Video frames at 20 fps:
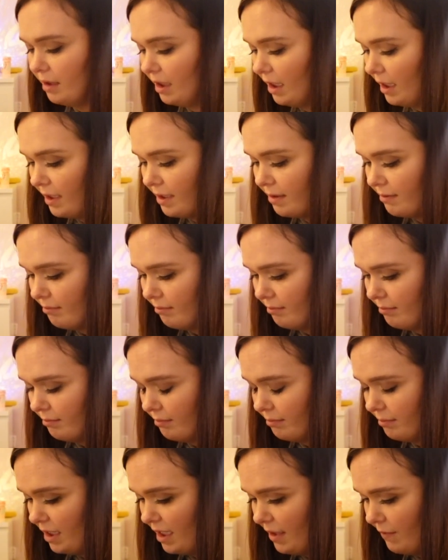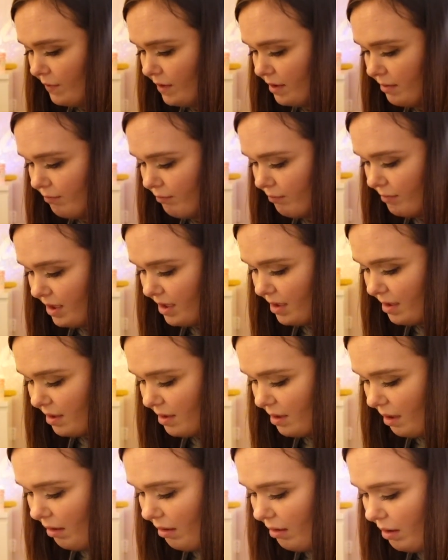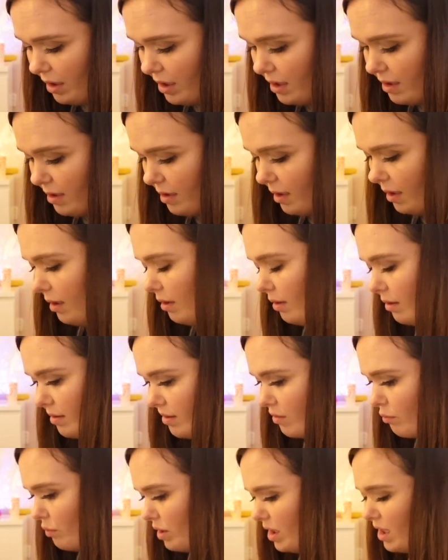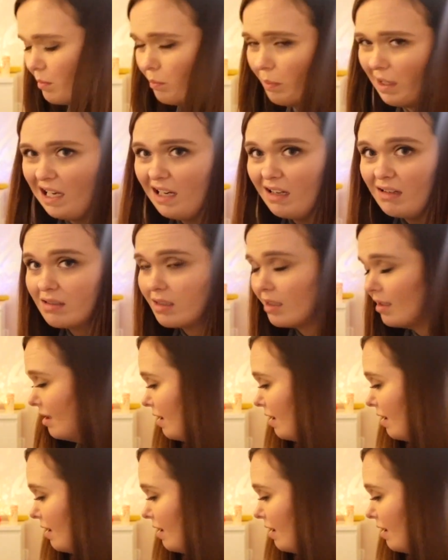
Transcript: like even started, and that's really bad,